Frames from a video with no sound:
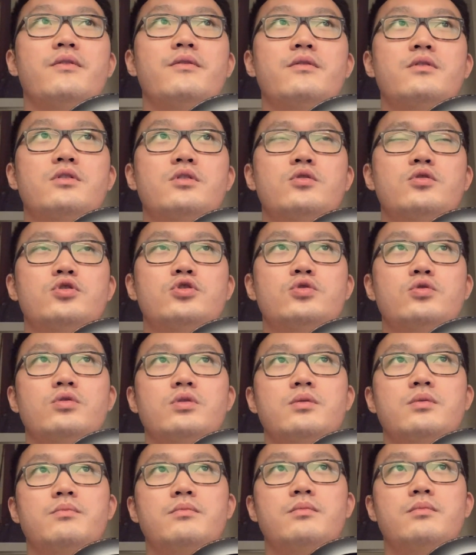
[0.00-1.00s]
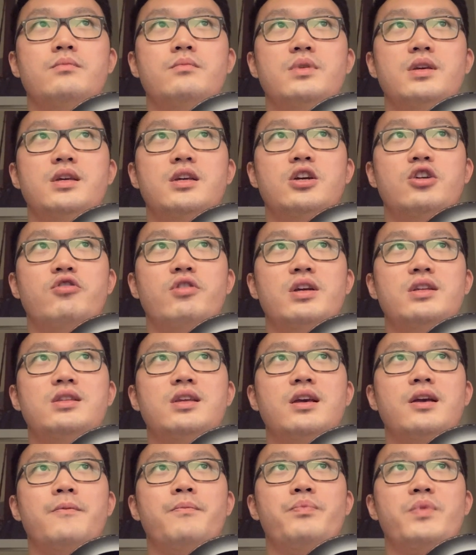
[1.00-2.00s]
you should be
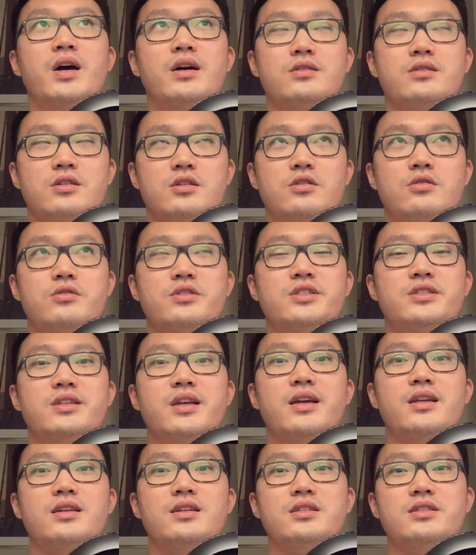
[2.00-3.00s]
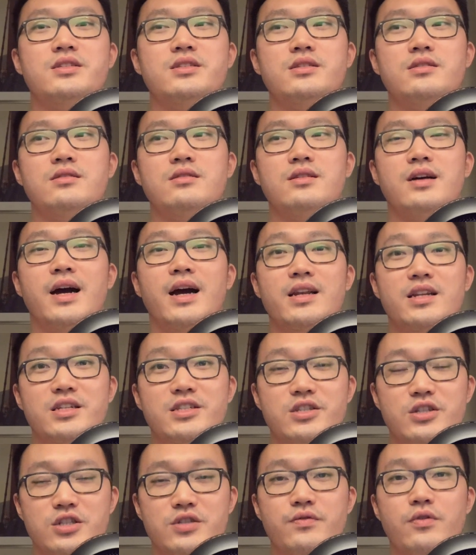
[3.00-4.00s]
creating articles that is highly
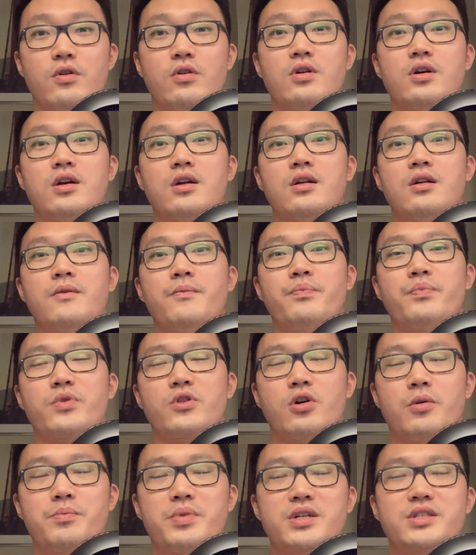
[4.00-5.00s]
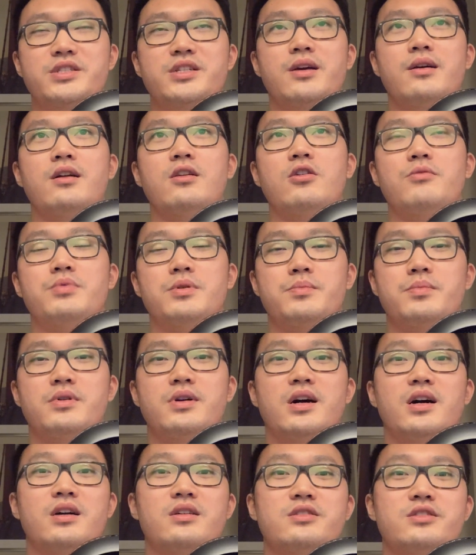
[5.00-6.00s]
searched for, topics that a lot of people
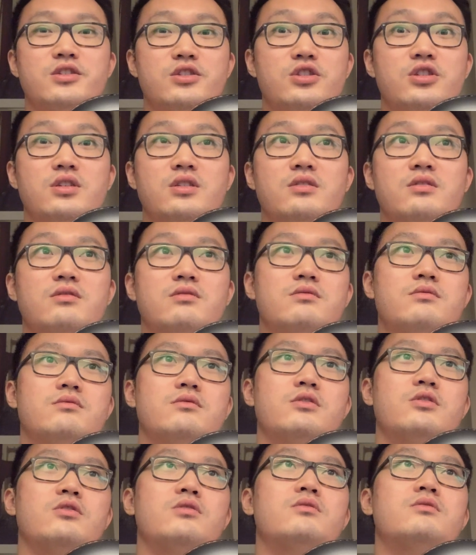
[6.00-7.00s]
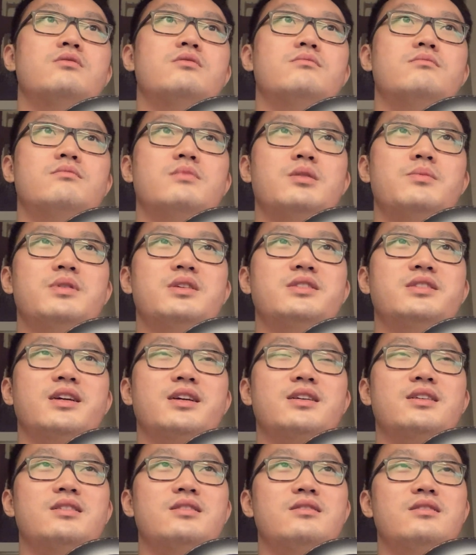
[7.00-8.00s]
are searching. Maybe it's
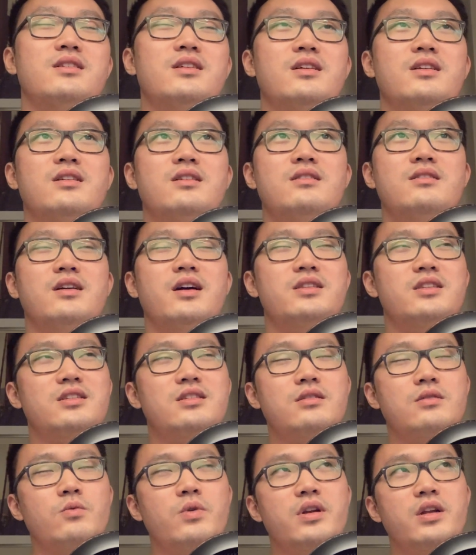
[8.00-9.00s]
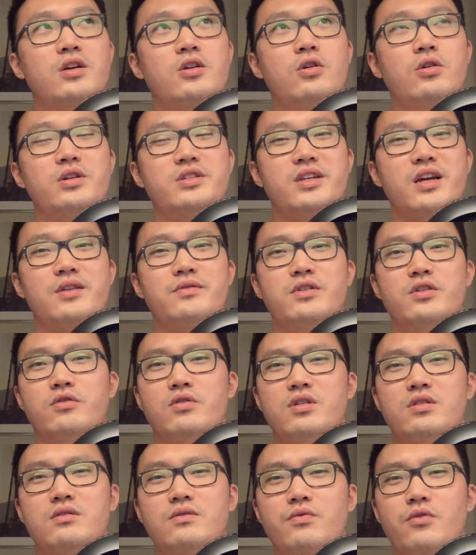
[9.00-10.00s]
like I think what they call is
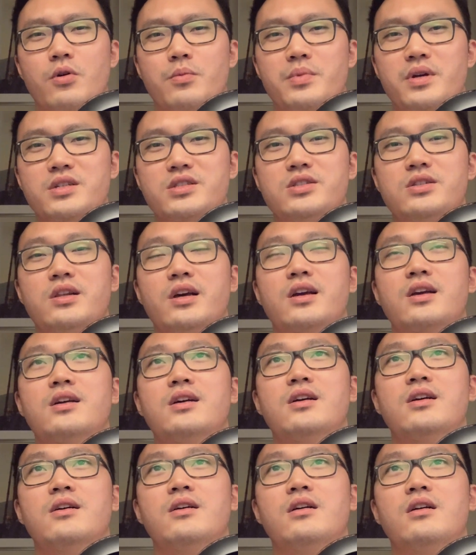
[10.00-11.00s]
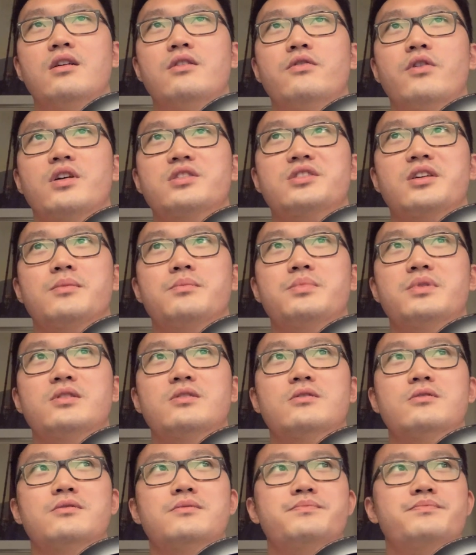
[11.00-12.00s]
evergreen topics, like for example,